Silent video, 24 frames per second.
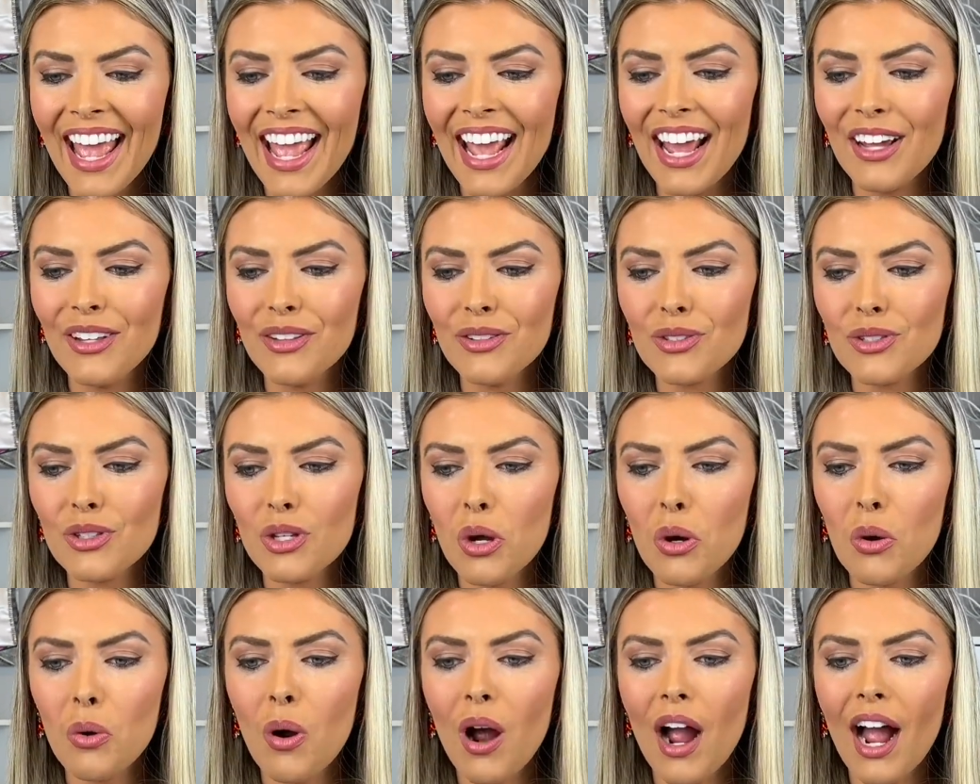And
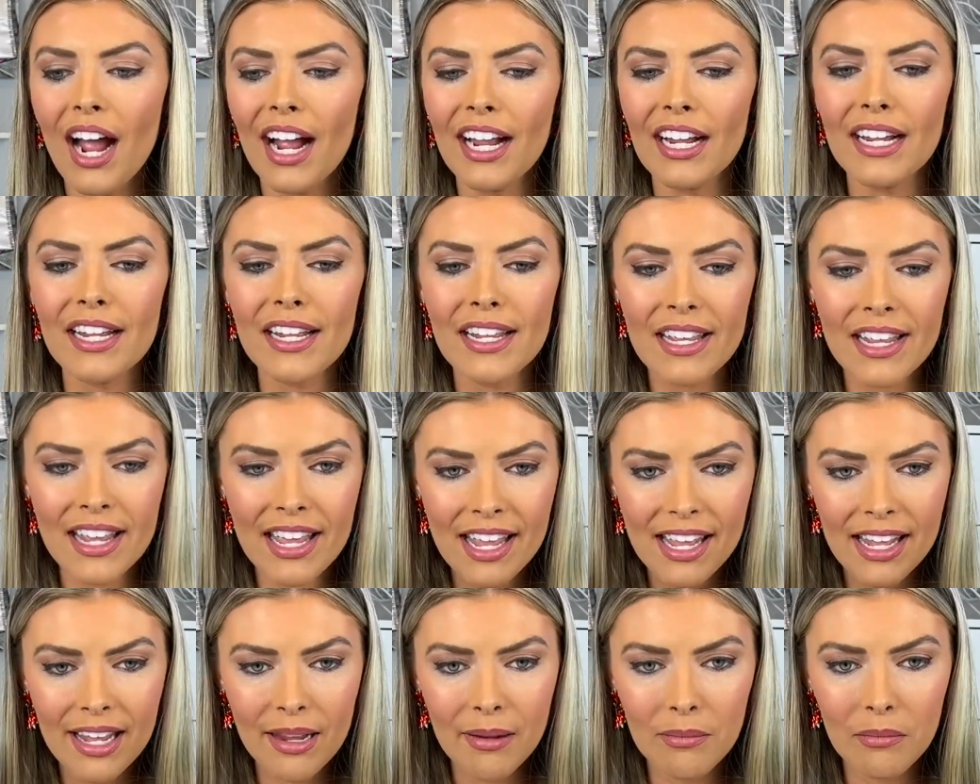so I
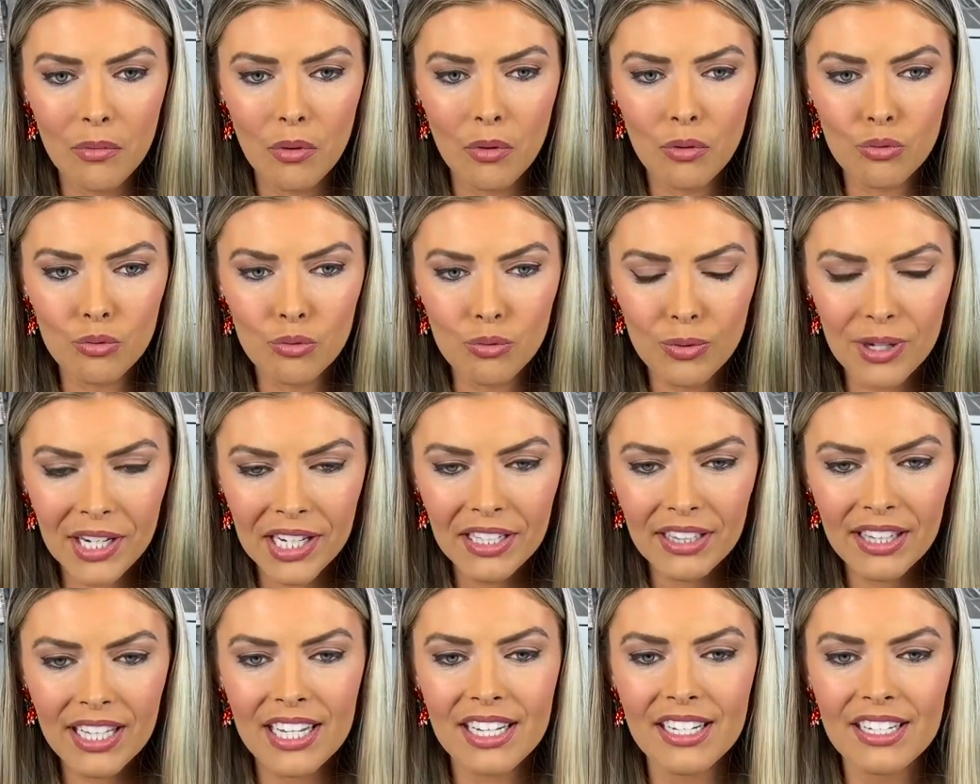am
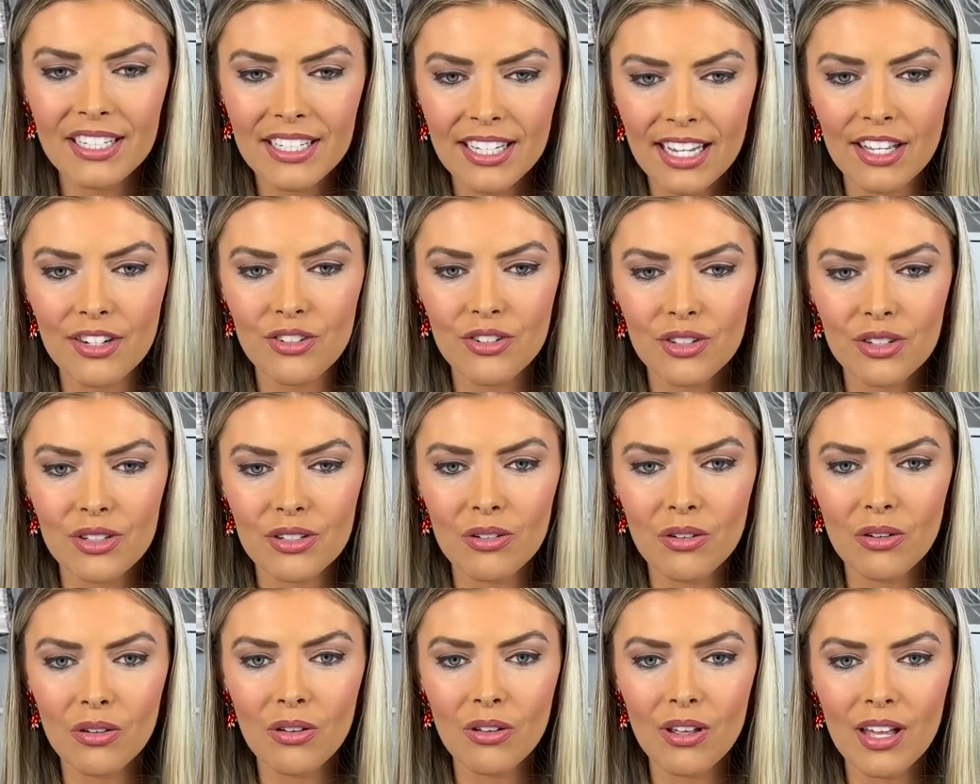really
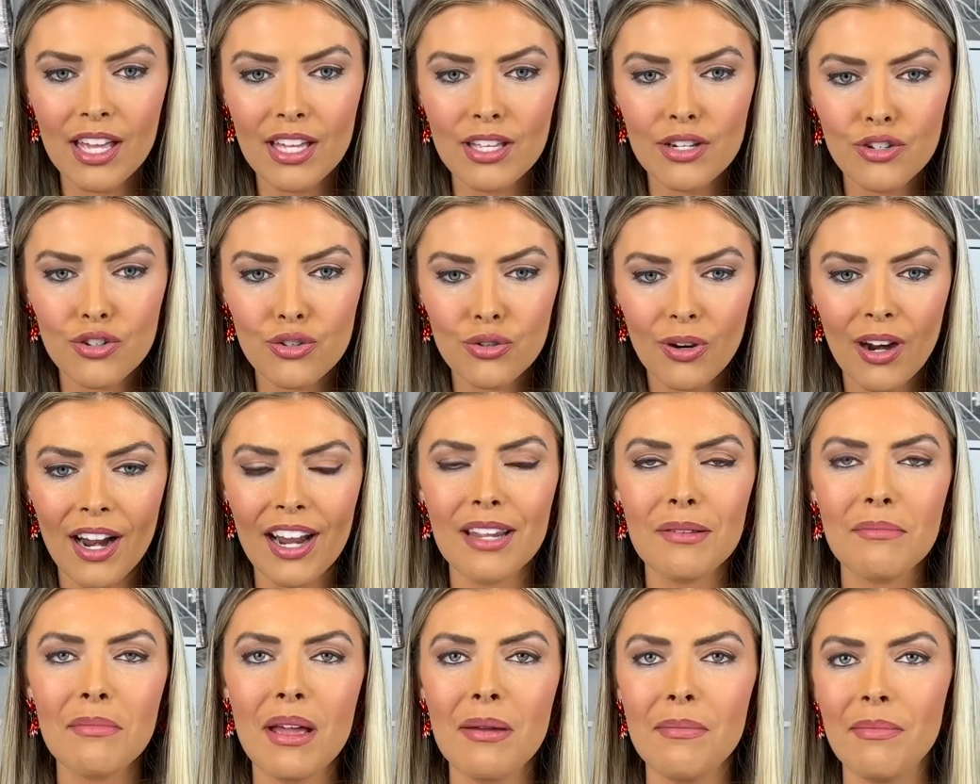intentional and in
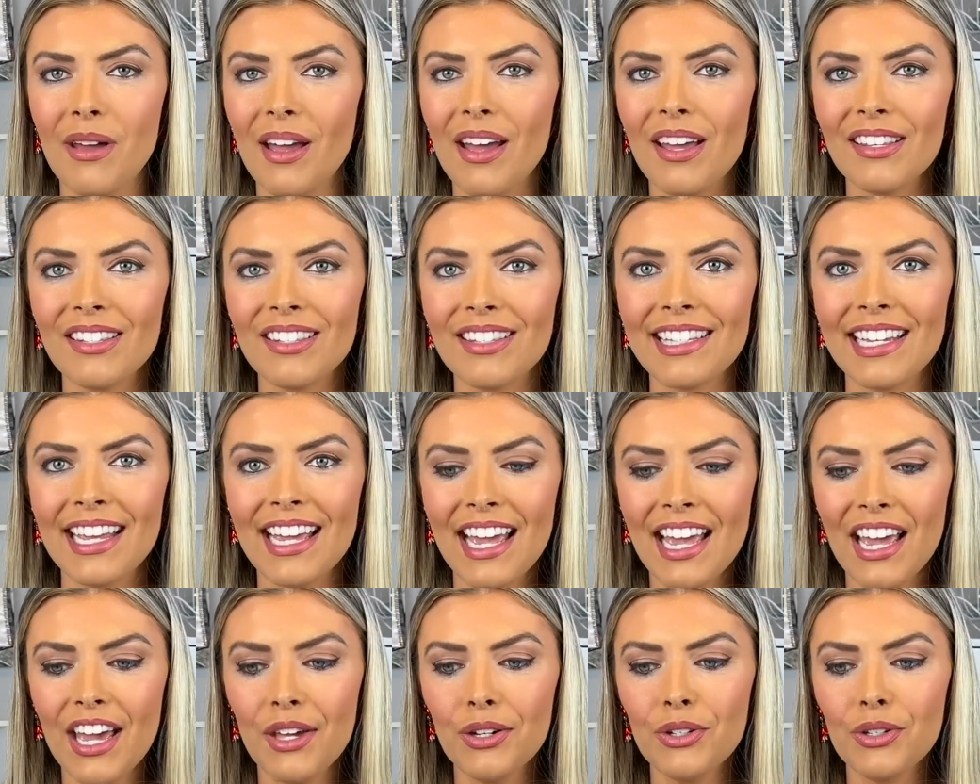trying my best
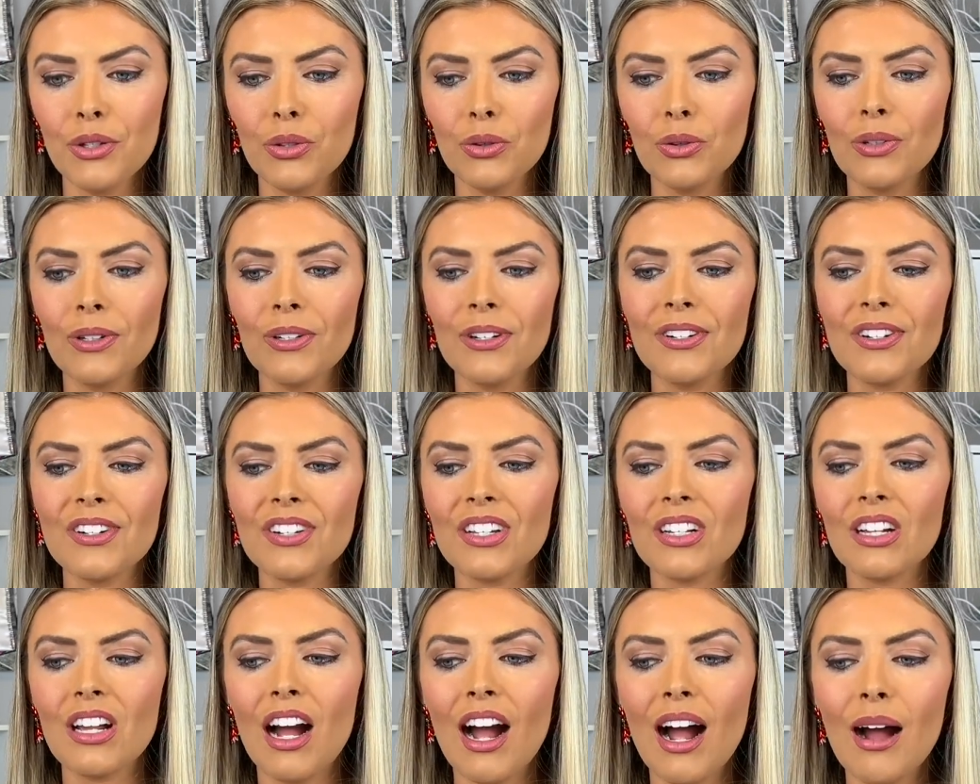to learn
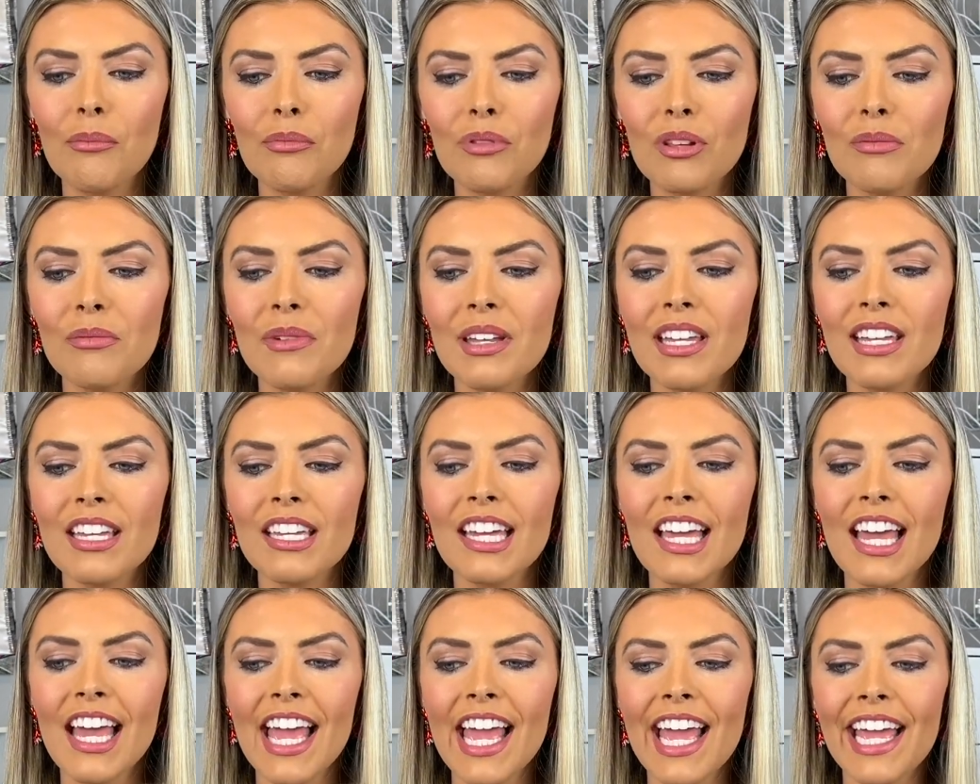to compliment
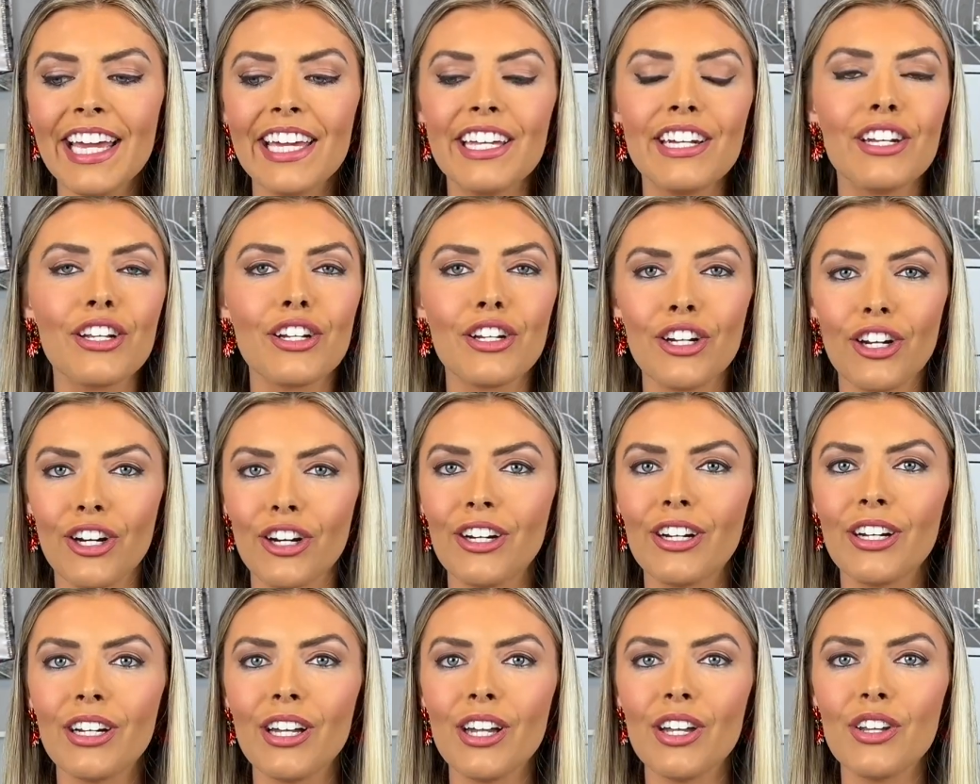and
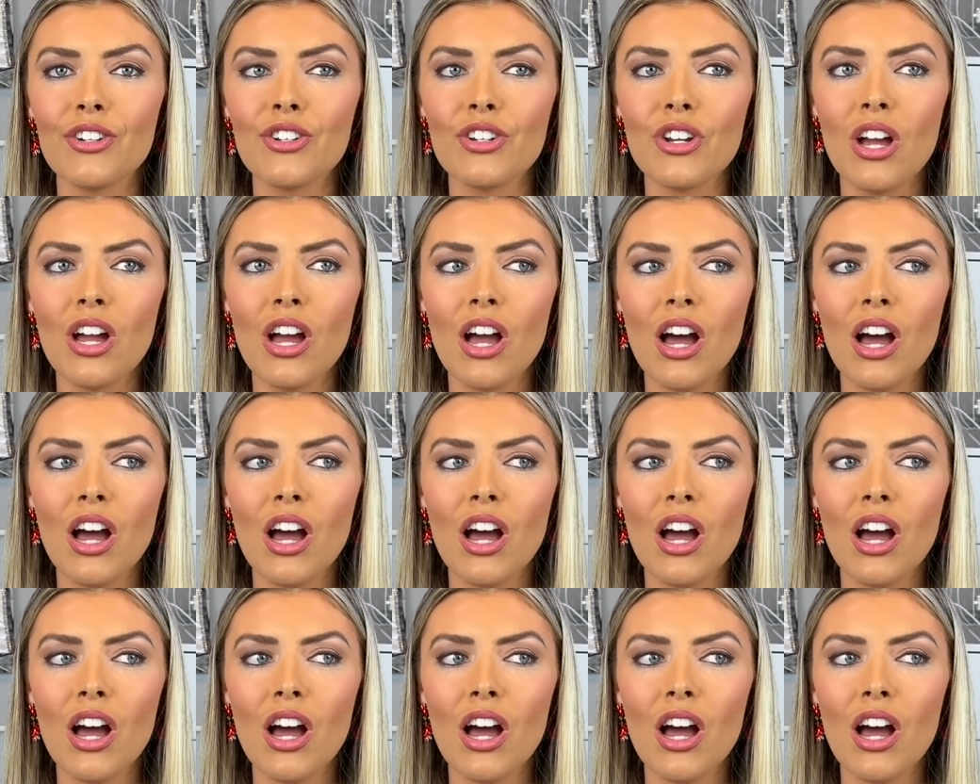encourage